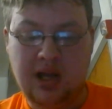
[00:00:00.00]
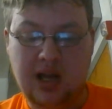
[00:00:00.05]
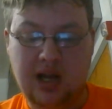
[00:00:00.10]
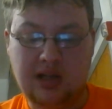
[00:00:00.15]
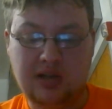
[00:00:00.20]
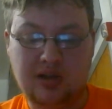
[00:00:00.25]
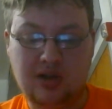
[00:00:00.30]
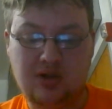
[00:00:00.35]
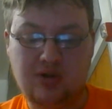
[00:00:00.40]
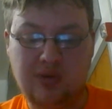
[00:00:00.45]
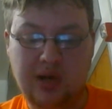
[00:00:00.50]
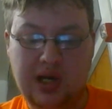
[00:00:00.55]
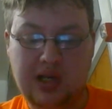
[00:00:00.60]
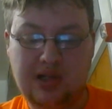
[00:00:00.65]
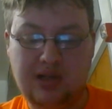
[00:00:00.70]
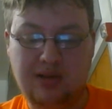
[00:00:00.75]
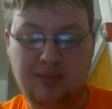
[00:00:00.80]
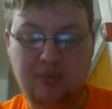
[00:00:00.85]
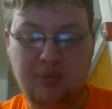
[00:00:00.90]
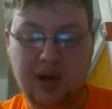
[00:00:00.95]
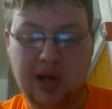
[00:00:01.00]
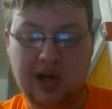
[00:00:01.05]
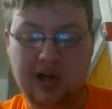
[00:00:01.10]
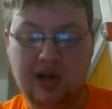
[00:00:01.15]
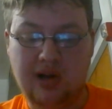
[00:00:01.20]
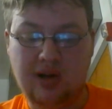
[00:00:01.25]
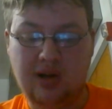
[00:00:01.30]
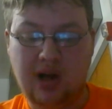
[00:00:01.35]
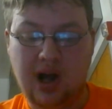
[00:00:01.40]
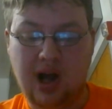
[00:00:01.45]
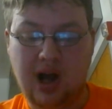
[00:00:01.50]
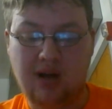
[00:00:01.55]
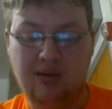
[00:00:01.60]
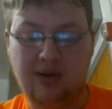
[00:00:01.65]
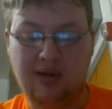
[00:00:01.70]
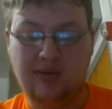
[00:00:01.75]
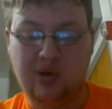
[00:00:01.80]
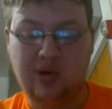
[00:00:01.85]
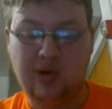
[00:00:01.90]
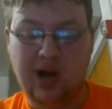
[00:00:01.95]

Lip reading: It's a strange debate, however.